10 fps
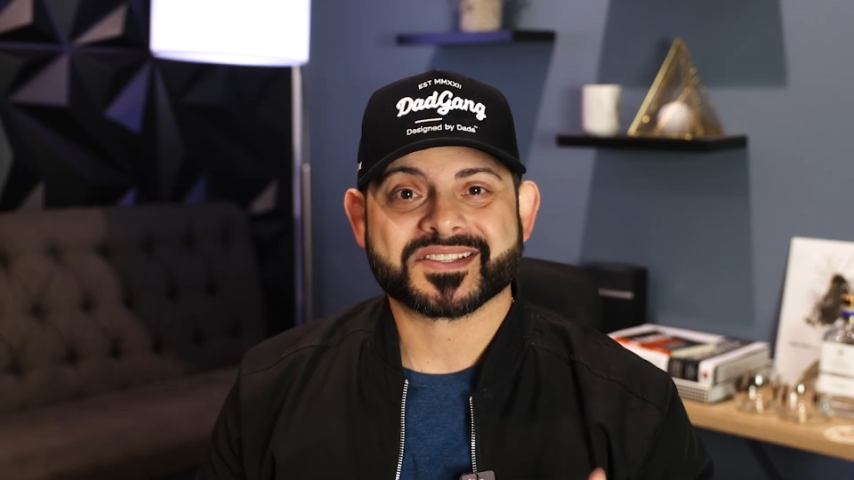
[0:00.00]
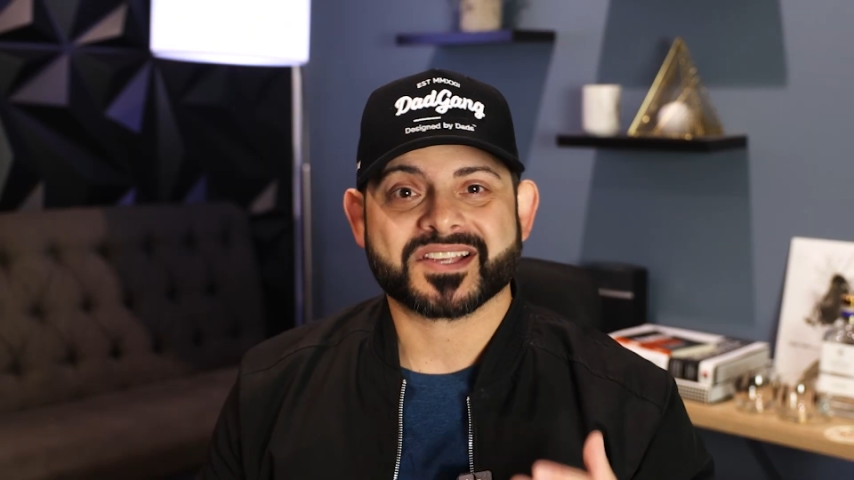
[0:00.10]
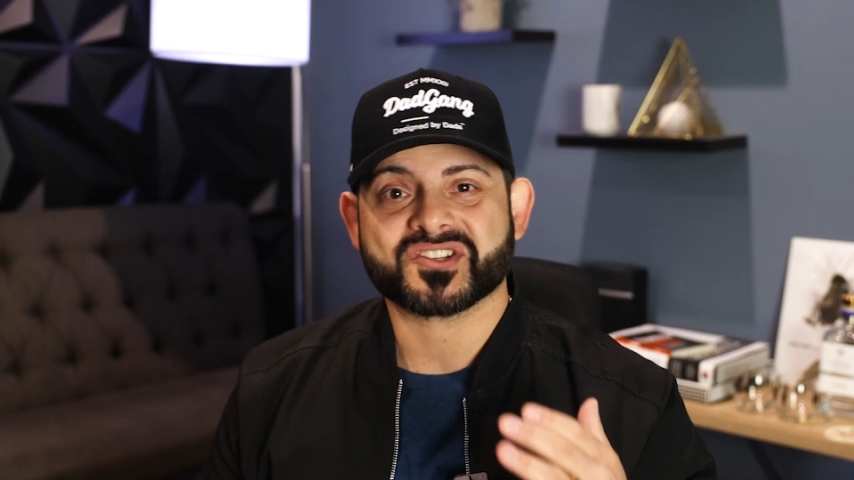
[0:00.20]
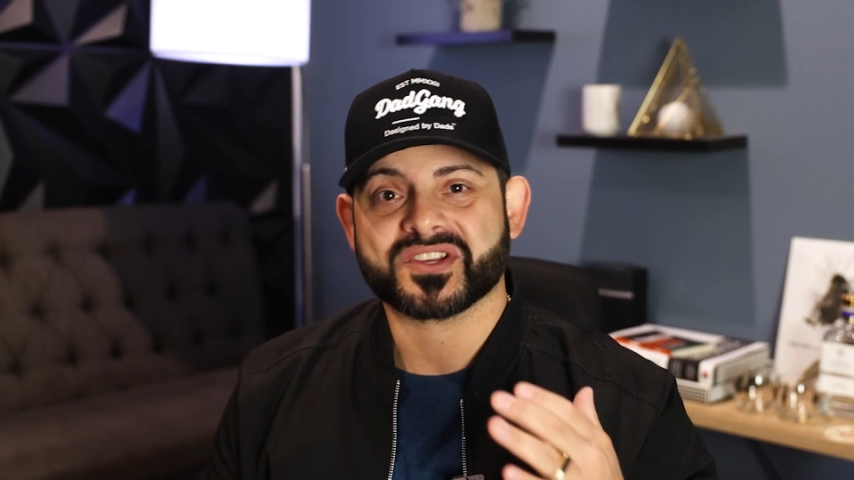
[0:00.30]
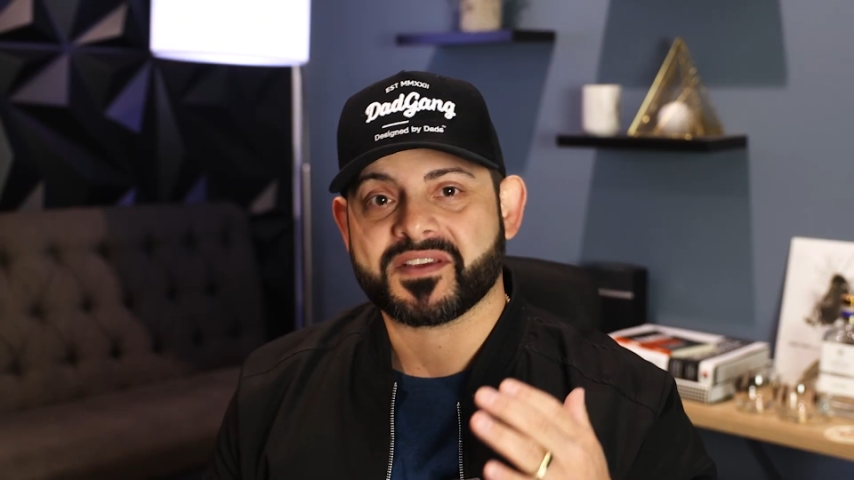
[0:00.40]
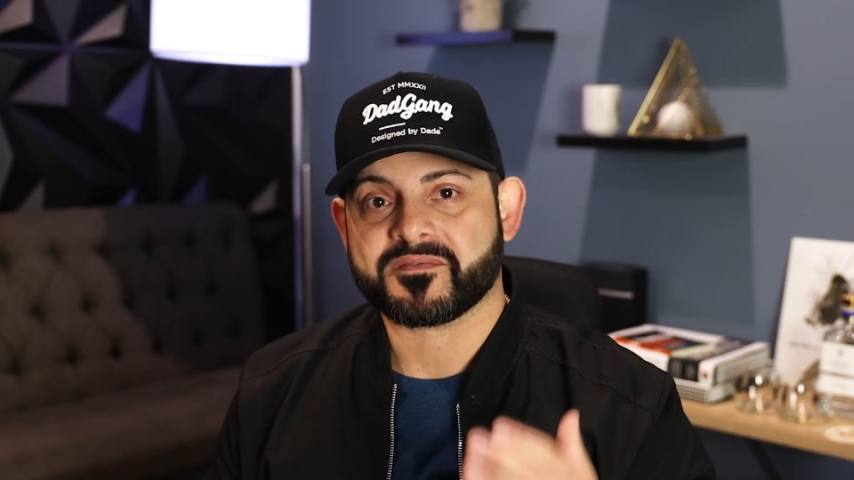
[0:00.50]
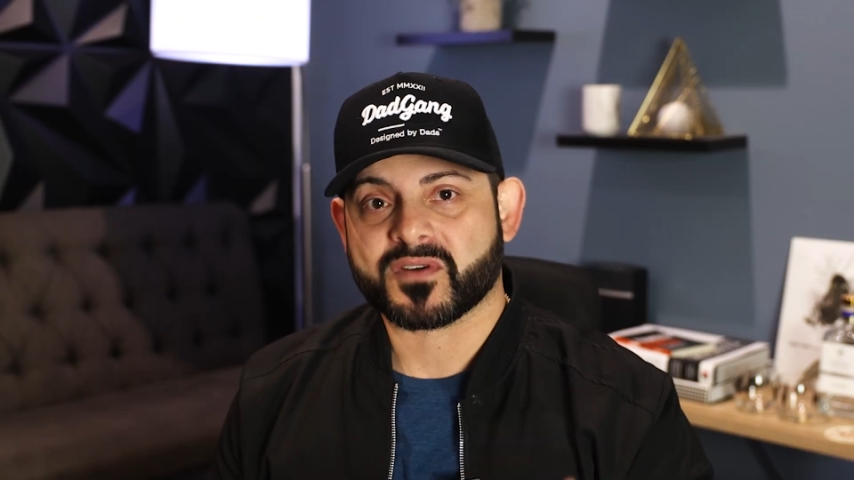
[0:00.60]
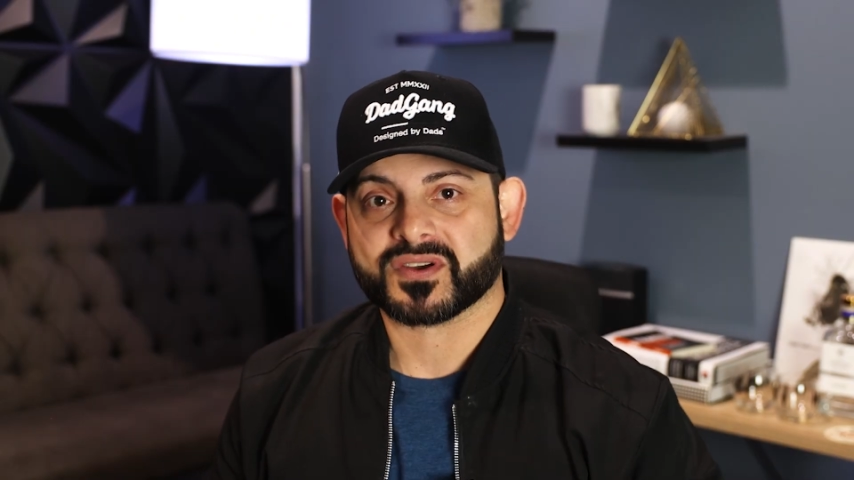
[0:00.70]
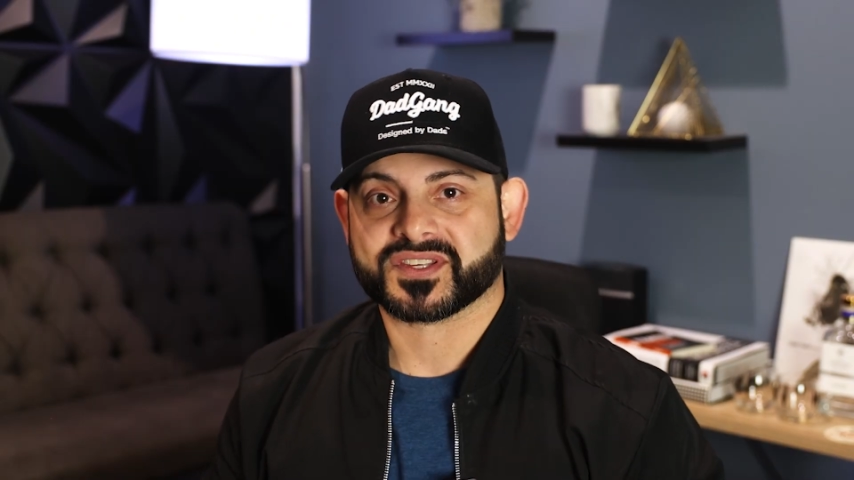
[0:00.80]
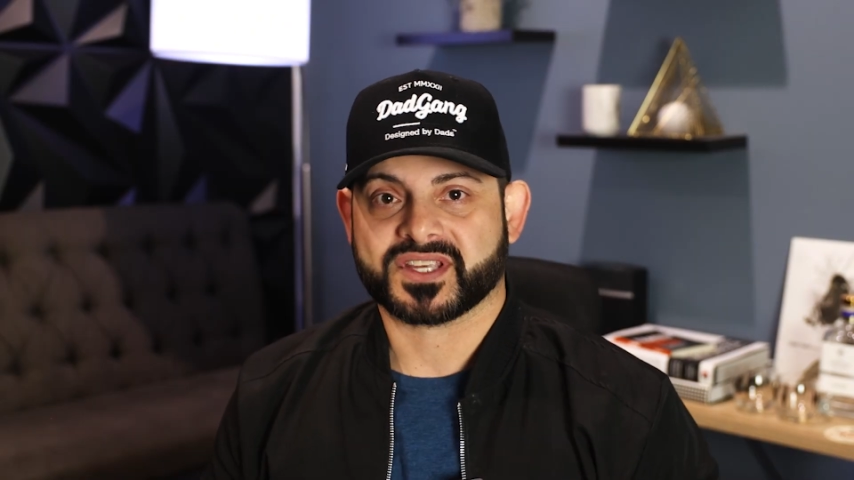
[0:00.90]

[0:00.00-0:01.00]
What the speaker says: is such a diverse